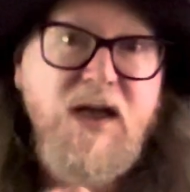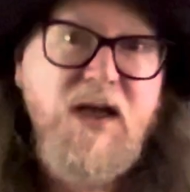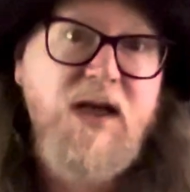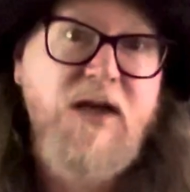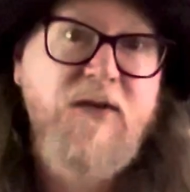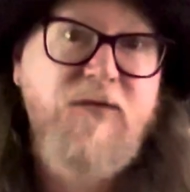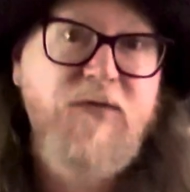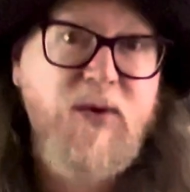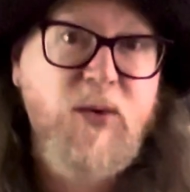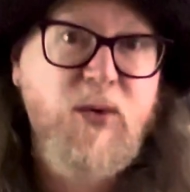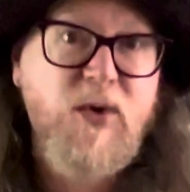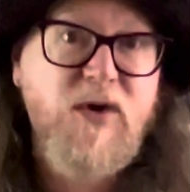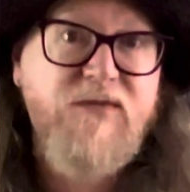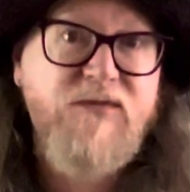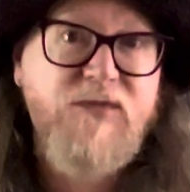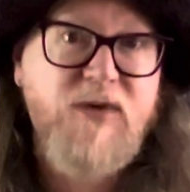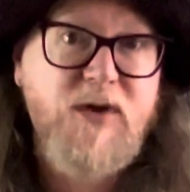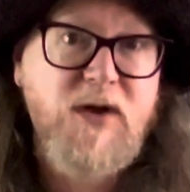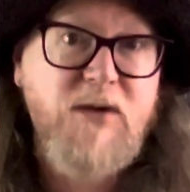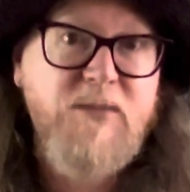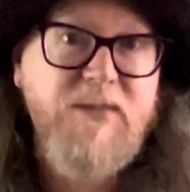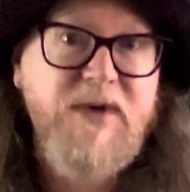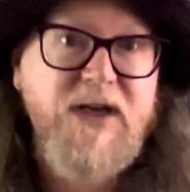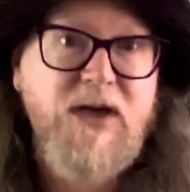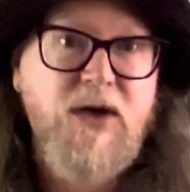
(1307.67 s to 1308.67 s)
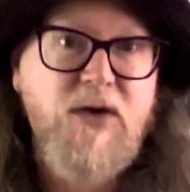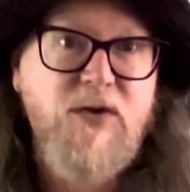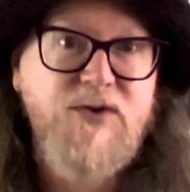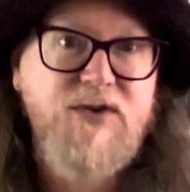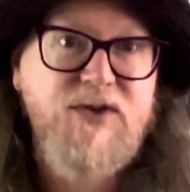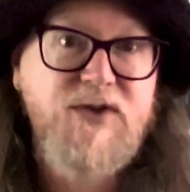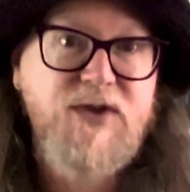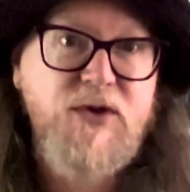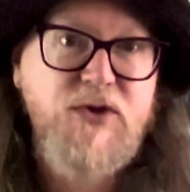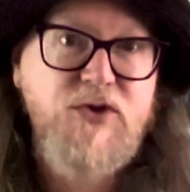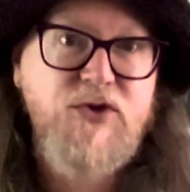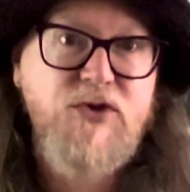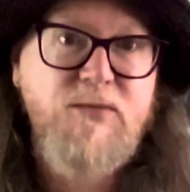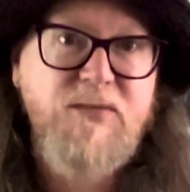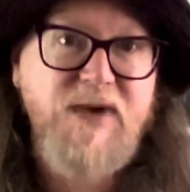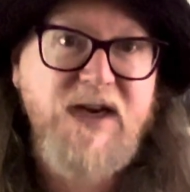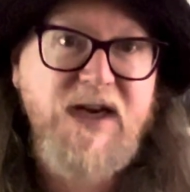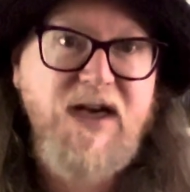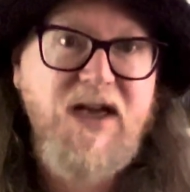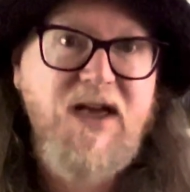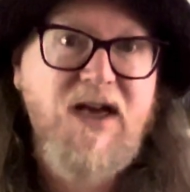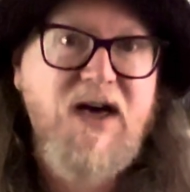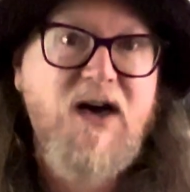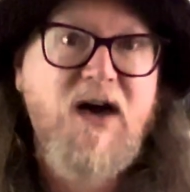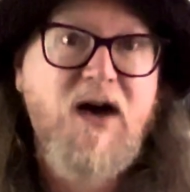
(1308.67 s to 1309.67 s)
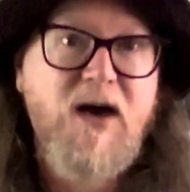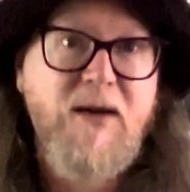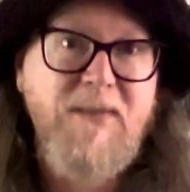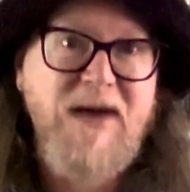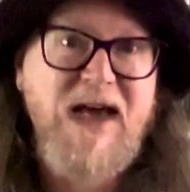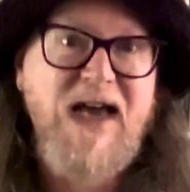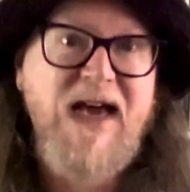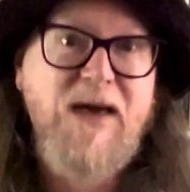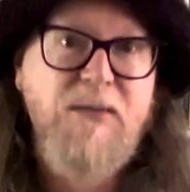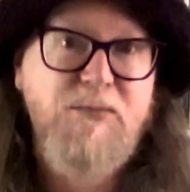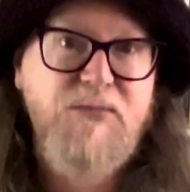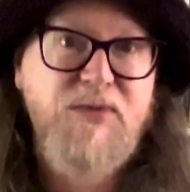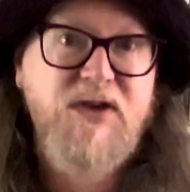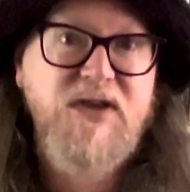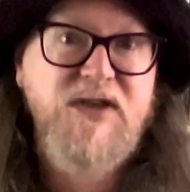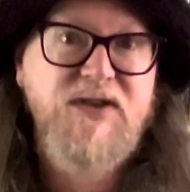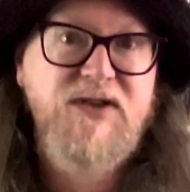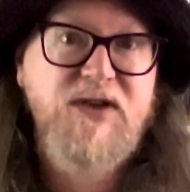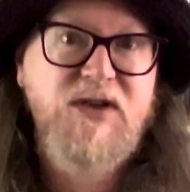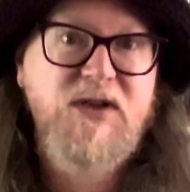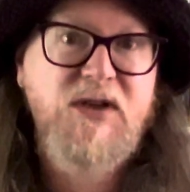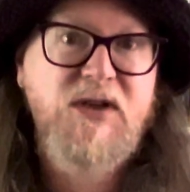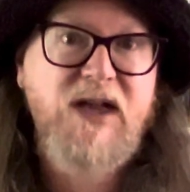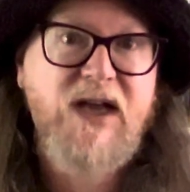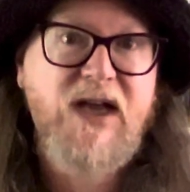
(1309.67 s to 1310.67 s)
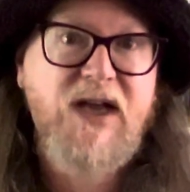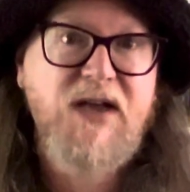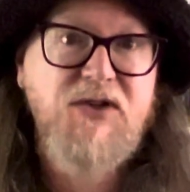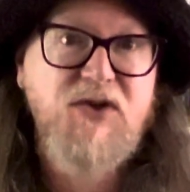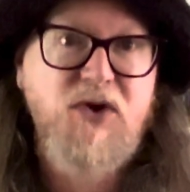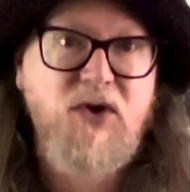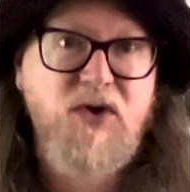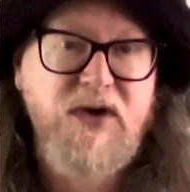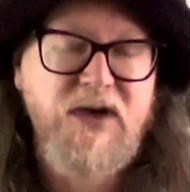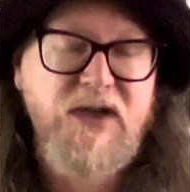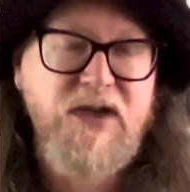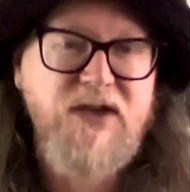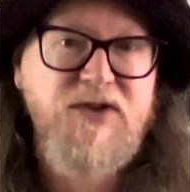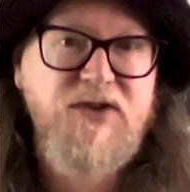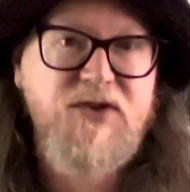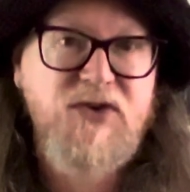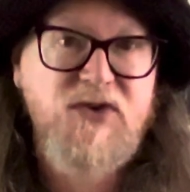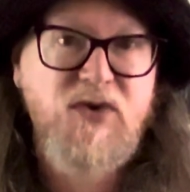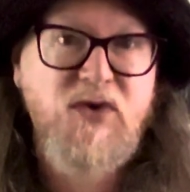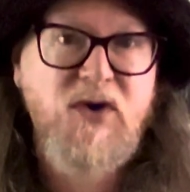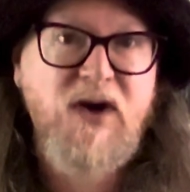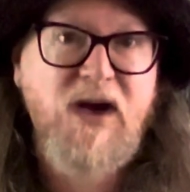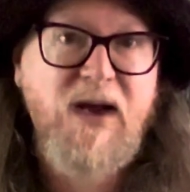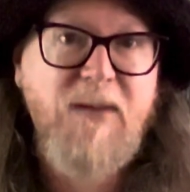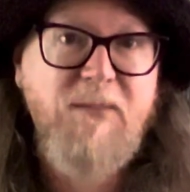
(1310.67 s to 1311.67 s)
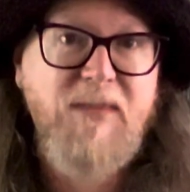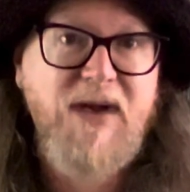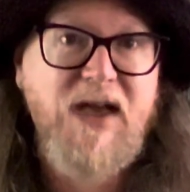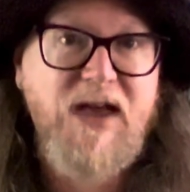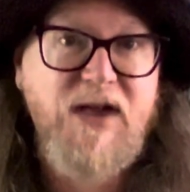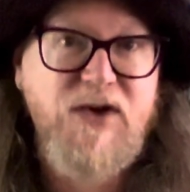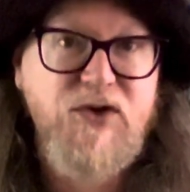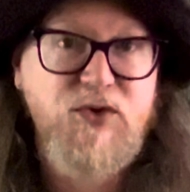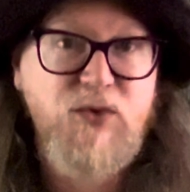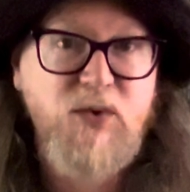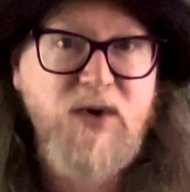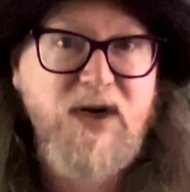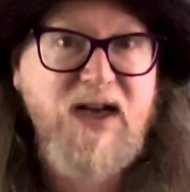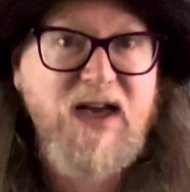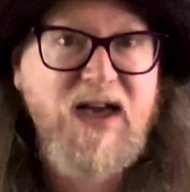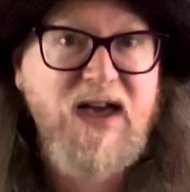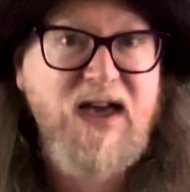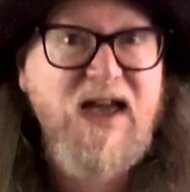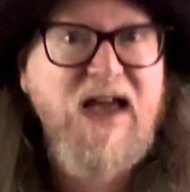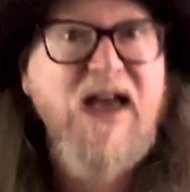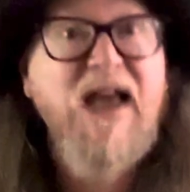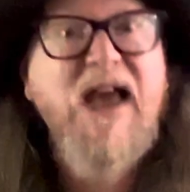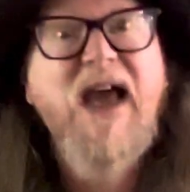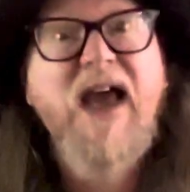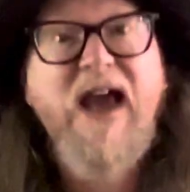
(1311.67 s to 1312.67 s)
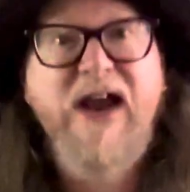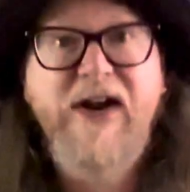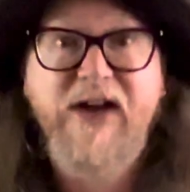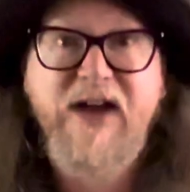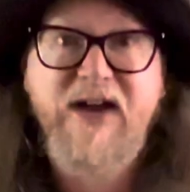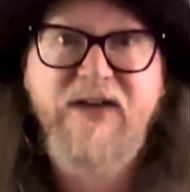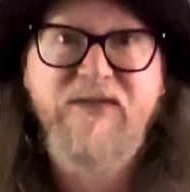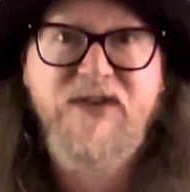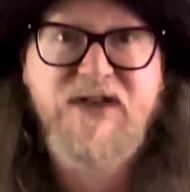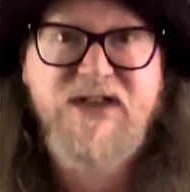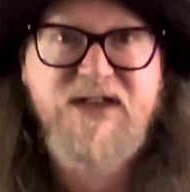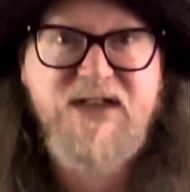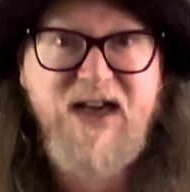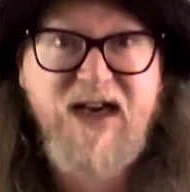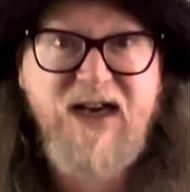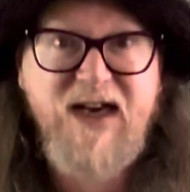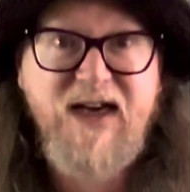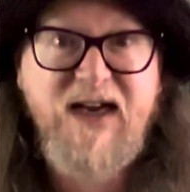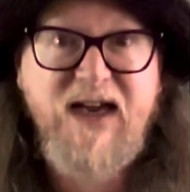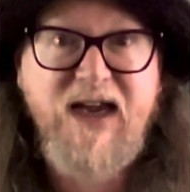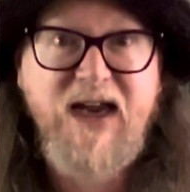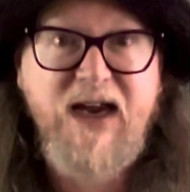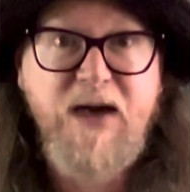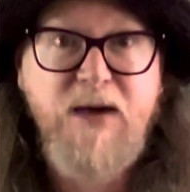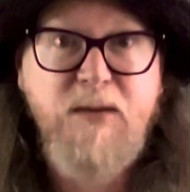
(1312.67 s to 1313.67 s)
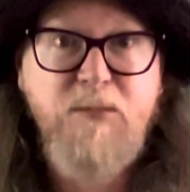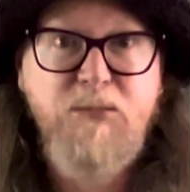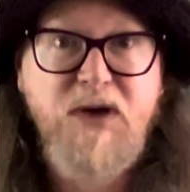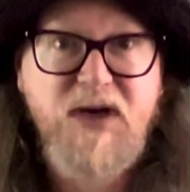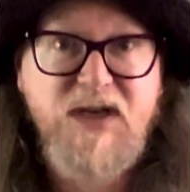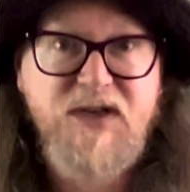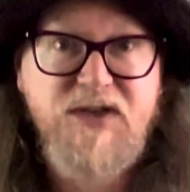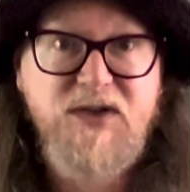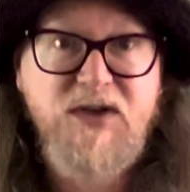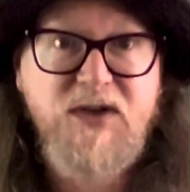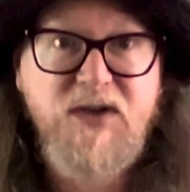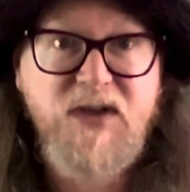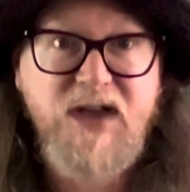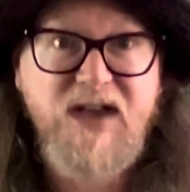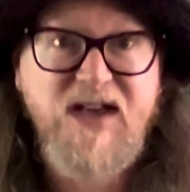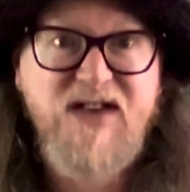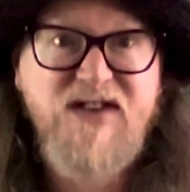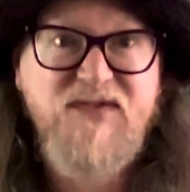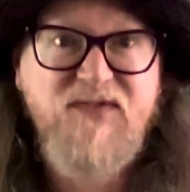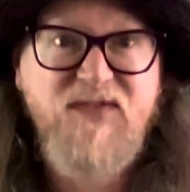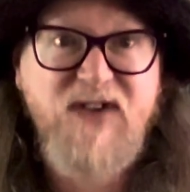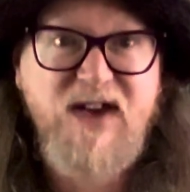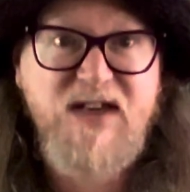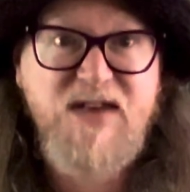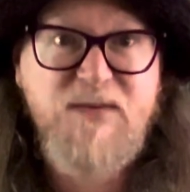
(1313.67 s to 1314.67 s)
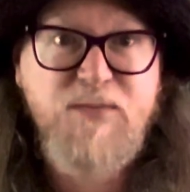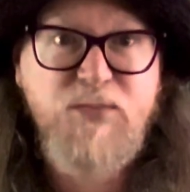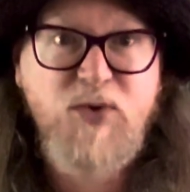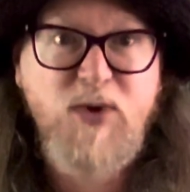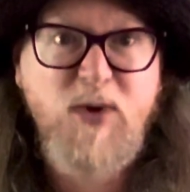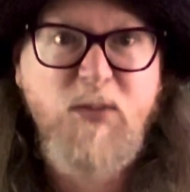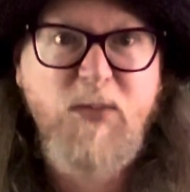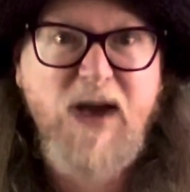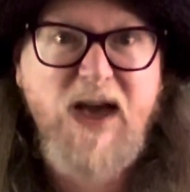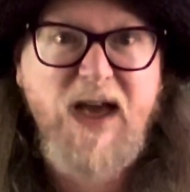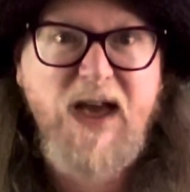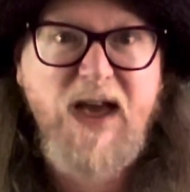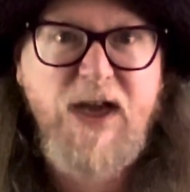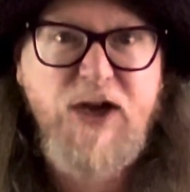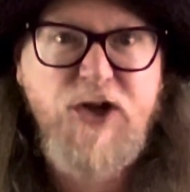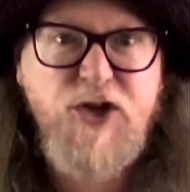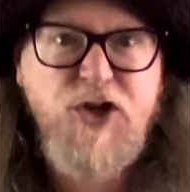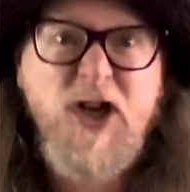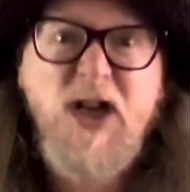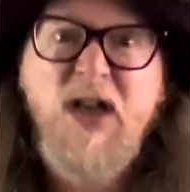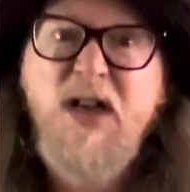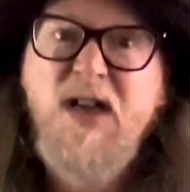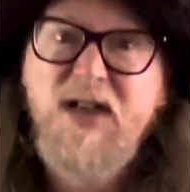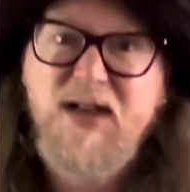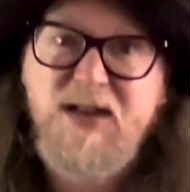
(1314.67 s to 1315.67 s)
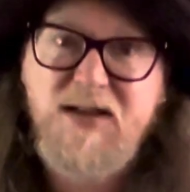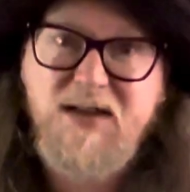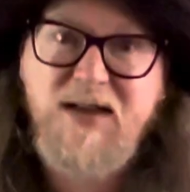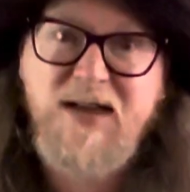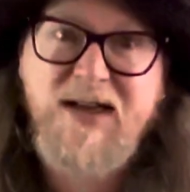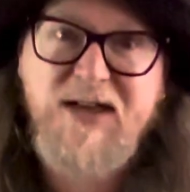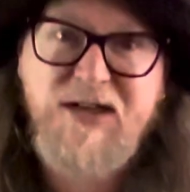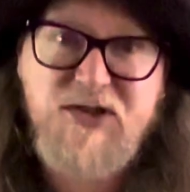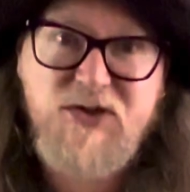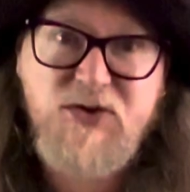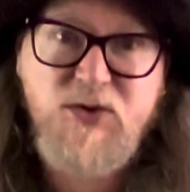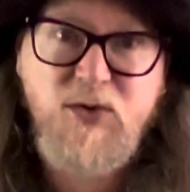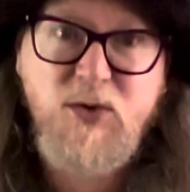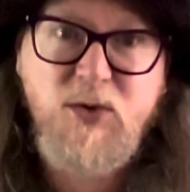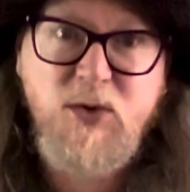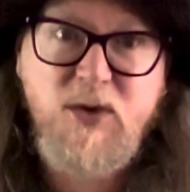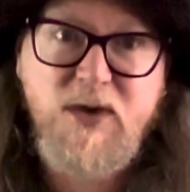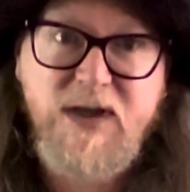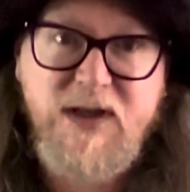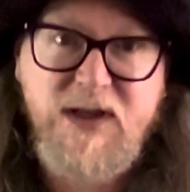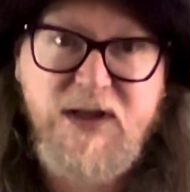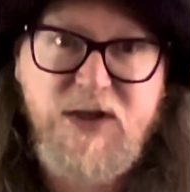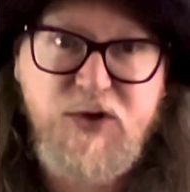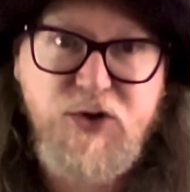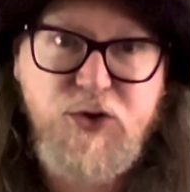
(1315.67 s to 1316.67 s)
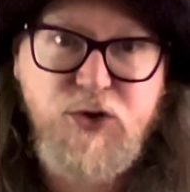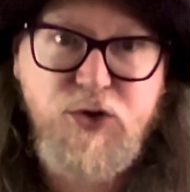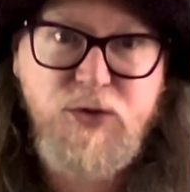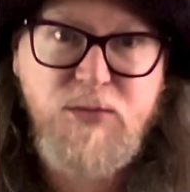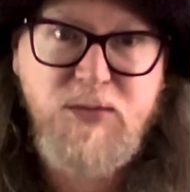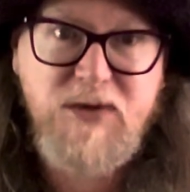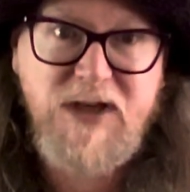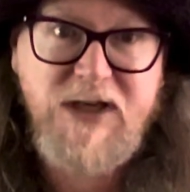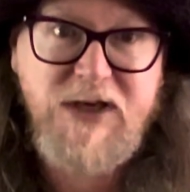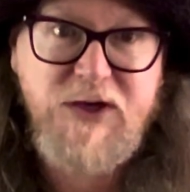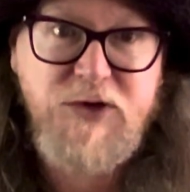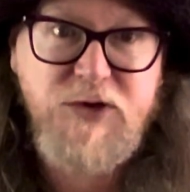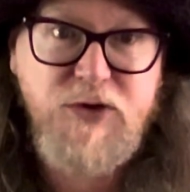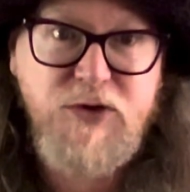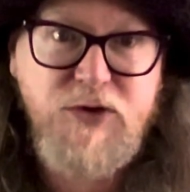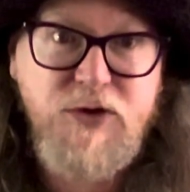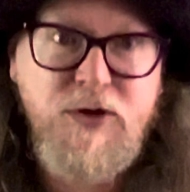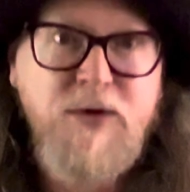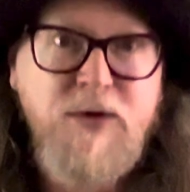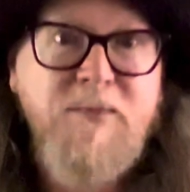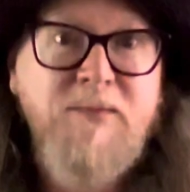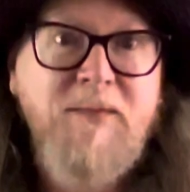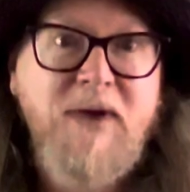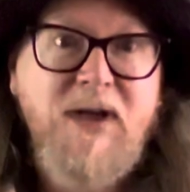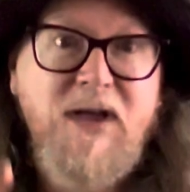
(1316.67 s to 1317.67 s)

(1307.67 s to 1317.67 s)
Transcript: If you want to follow me on social media, I'm at Bicycle Legs on Instagram and Twitter, and I have a dedicated Bicycle Legs Facebook page. Links are all in the doobly-doo.